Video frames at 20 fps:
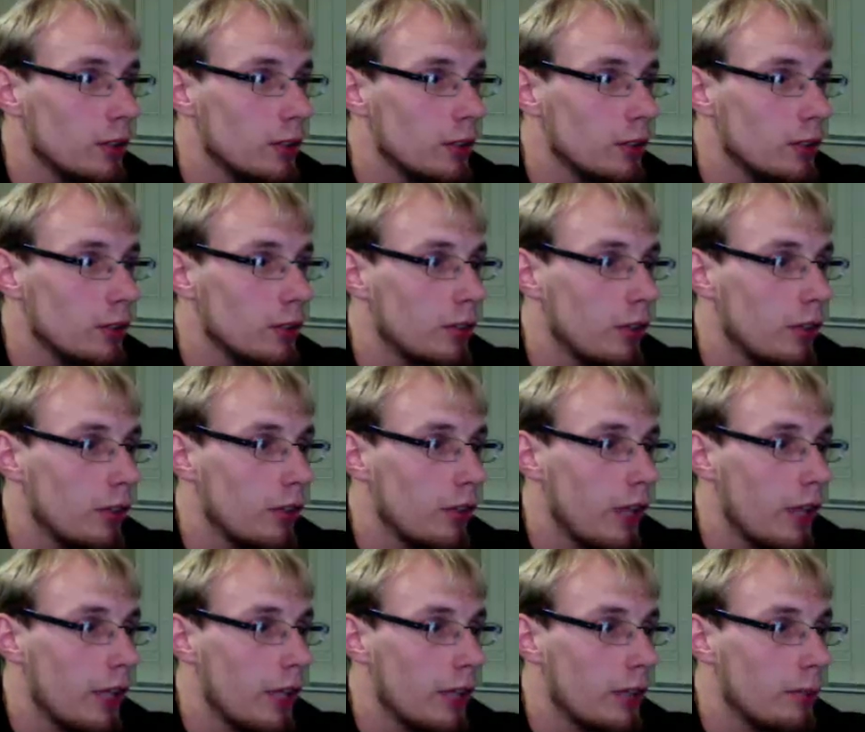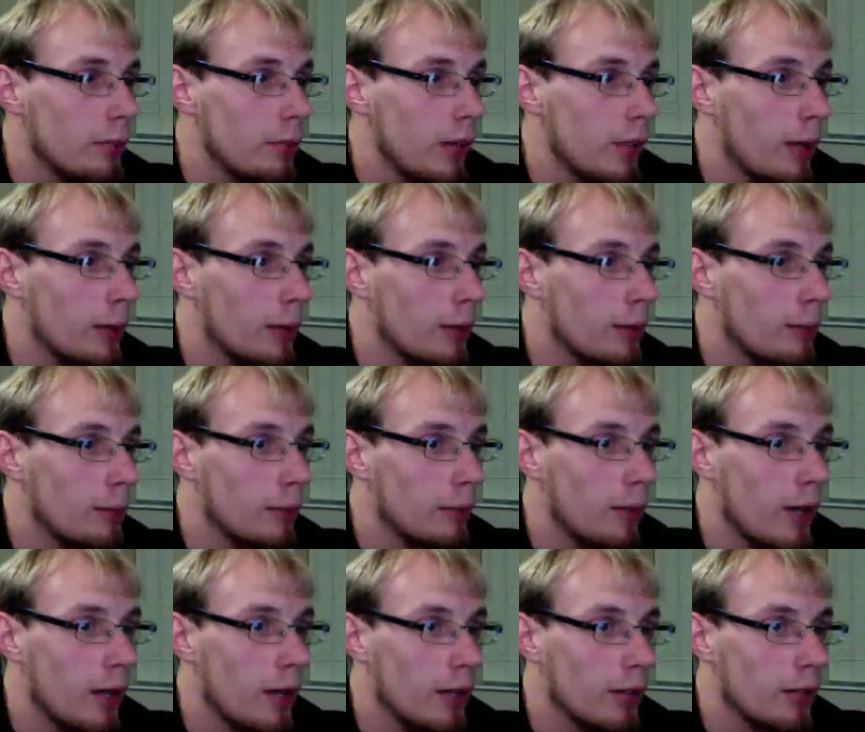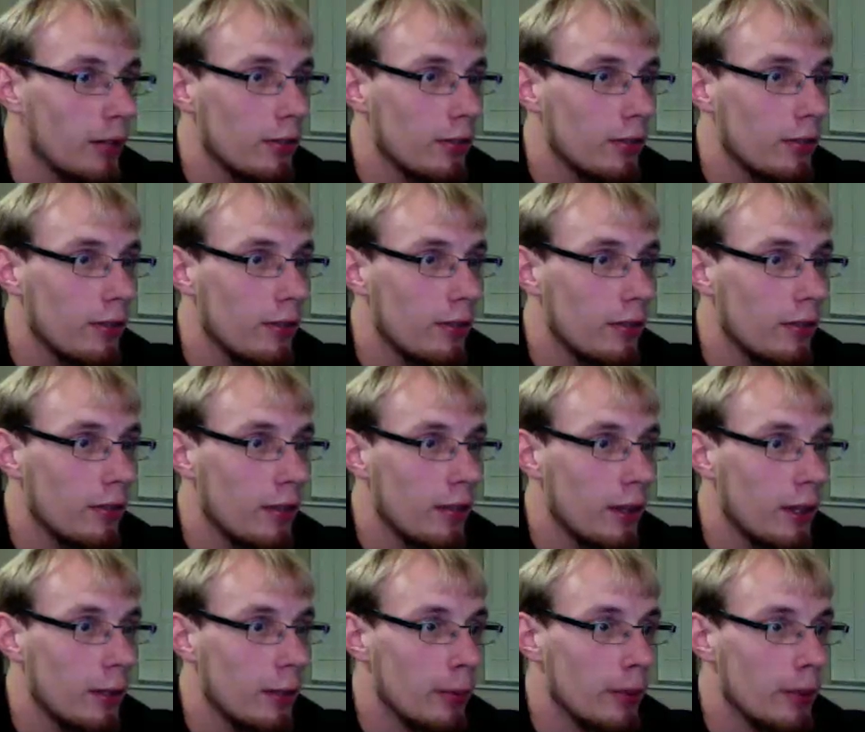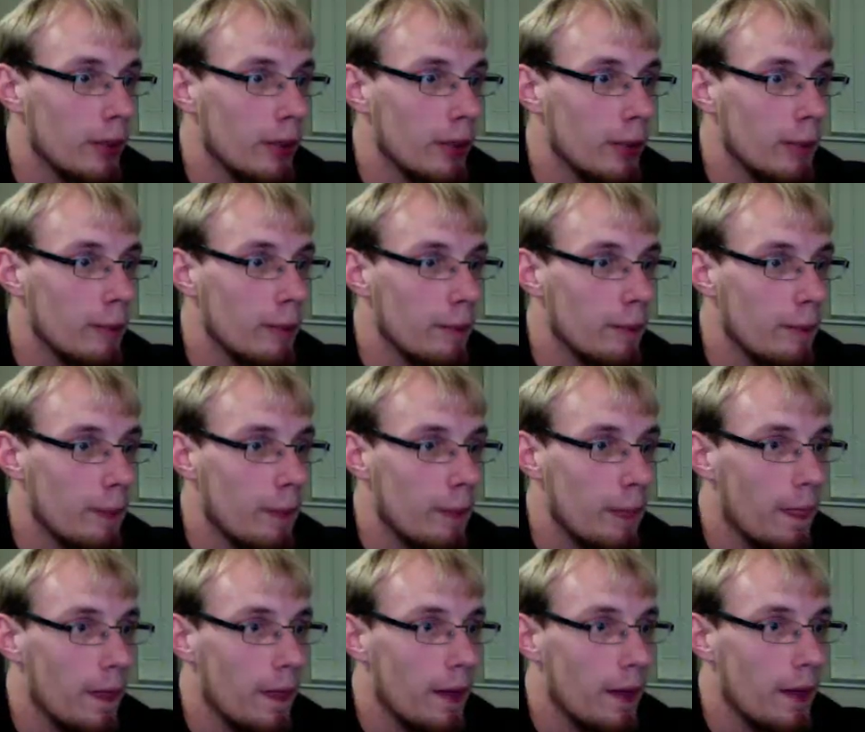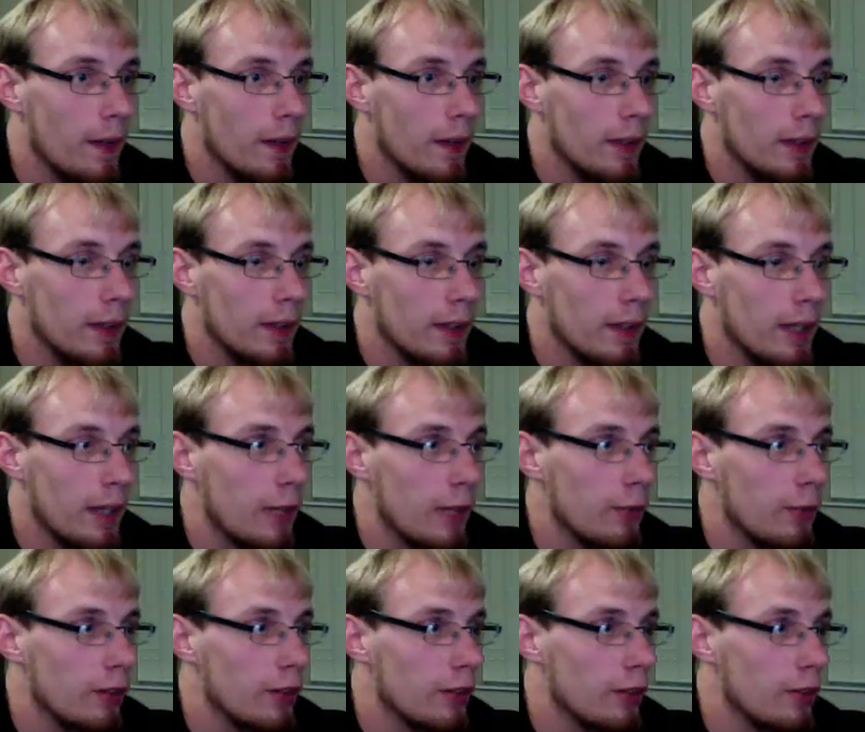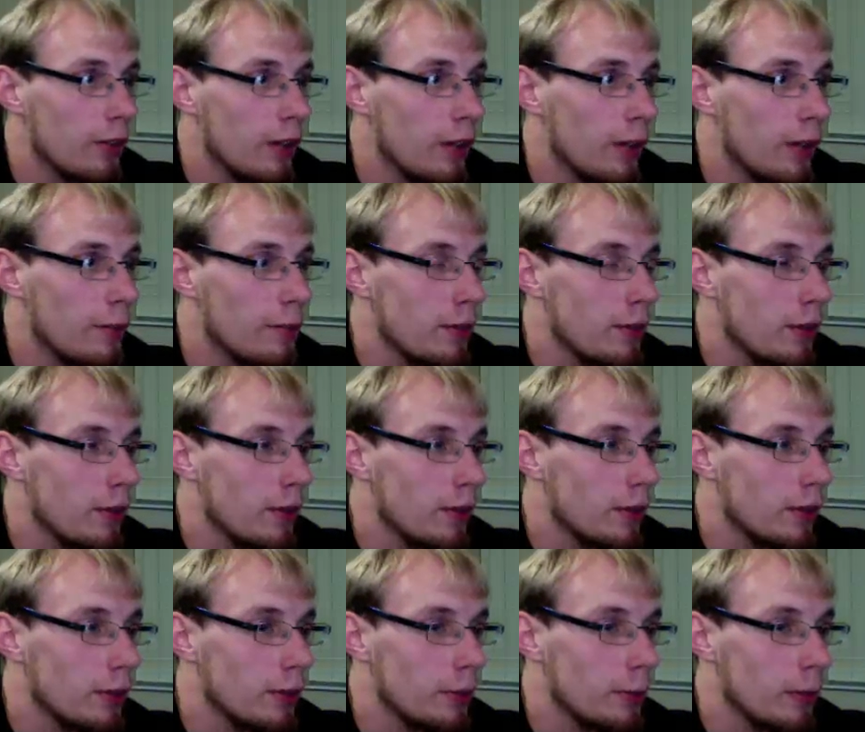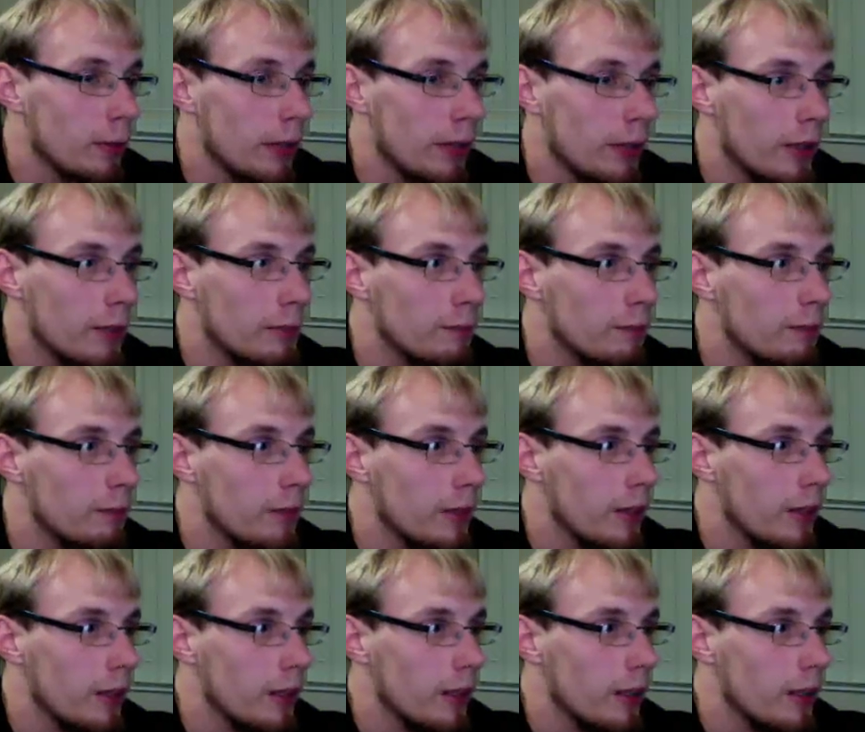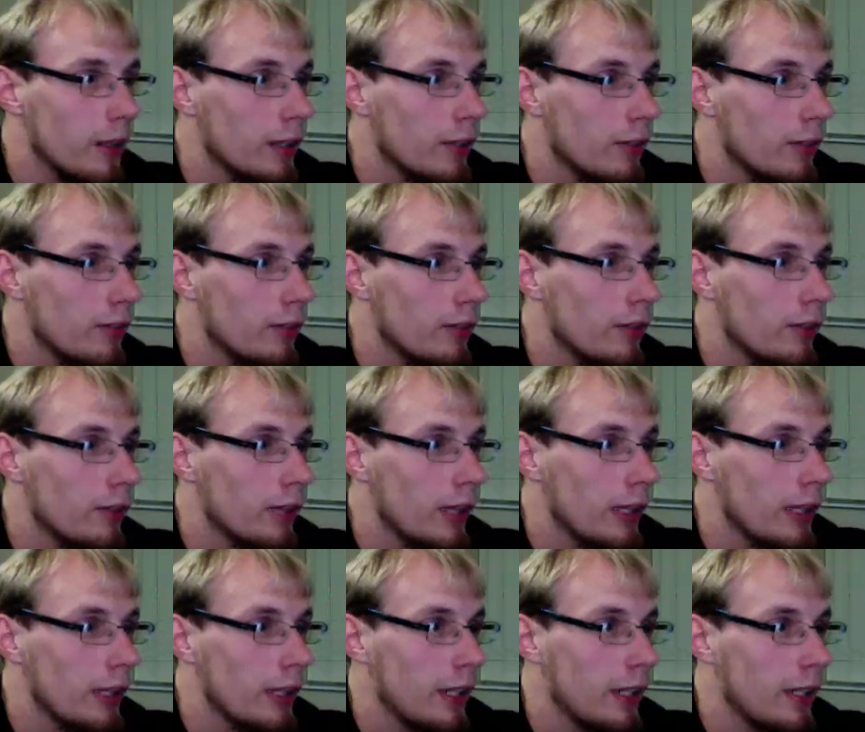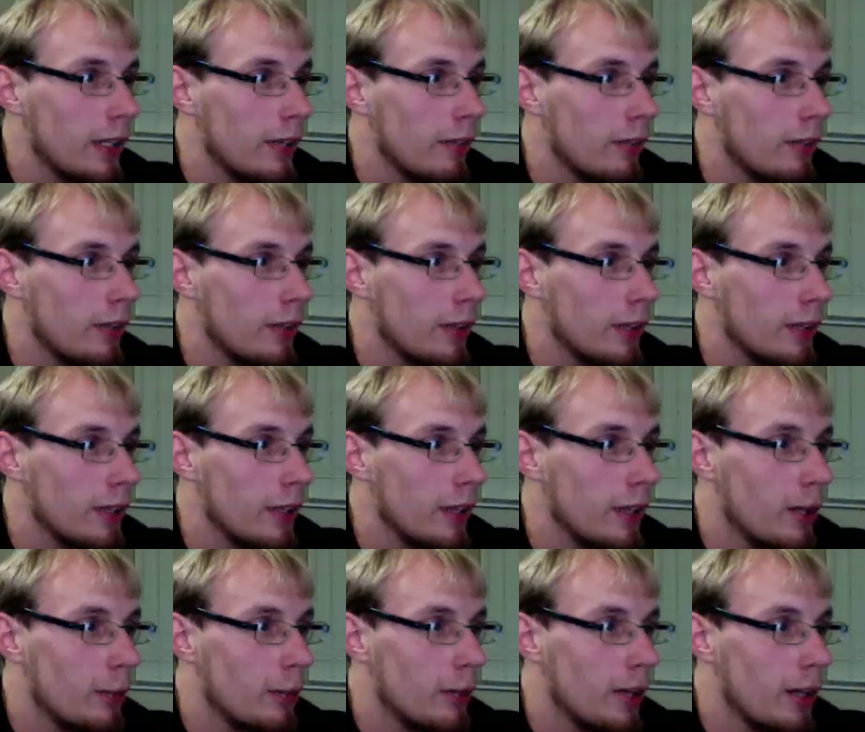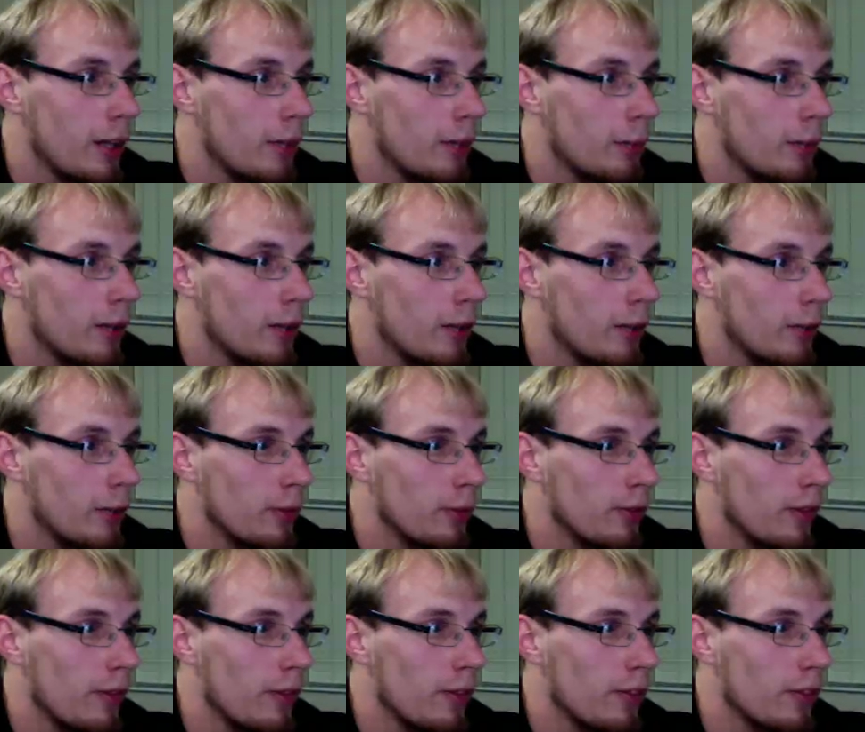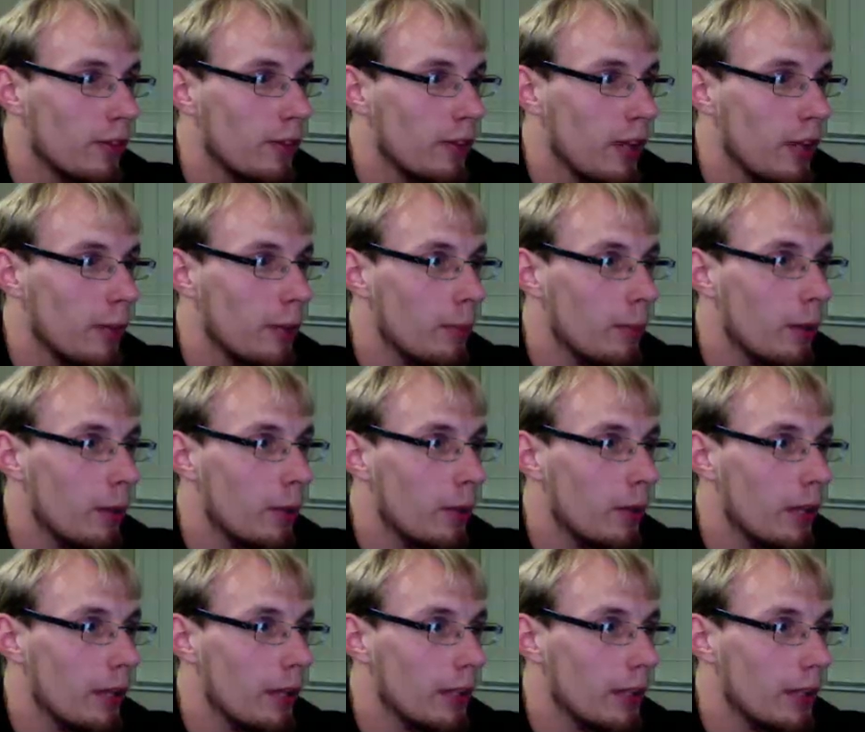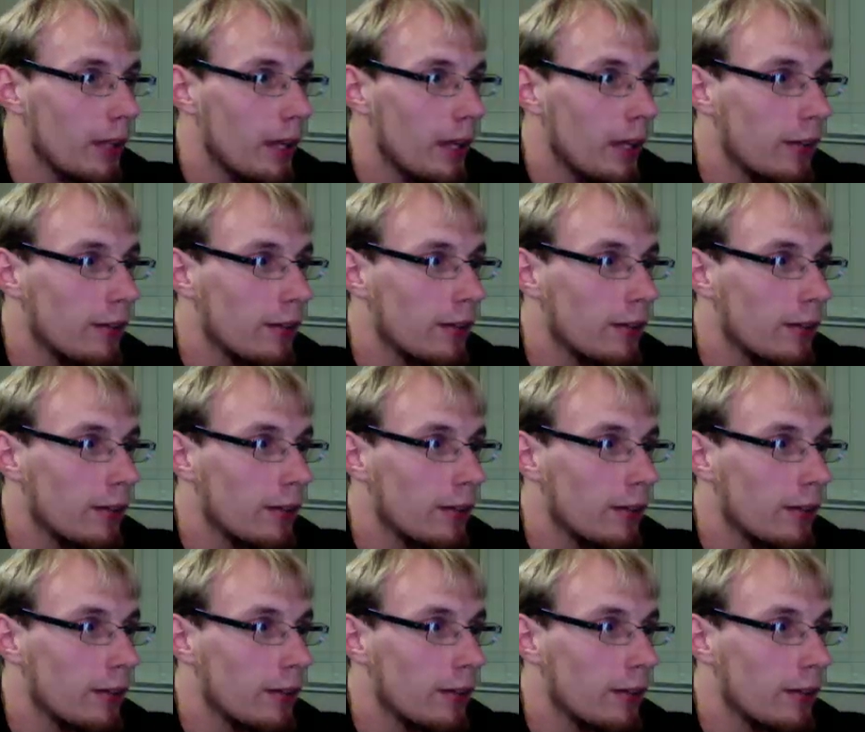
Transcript: shell stacking bounded box. There we go. Now it's going to try and fit it a little better. It's still not getting everything in there, but that's because we set the scale mode and it can't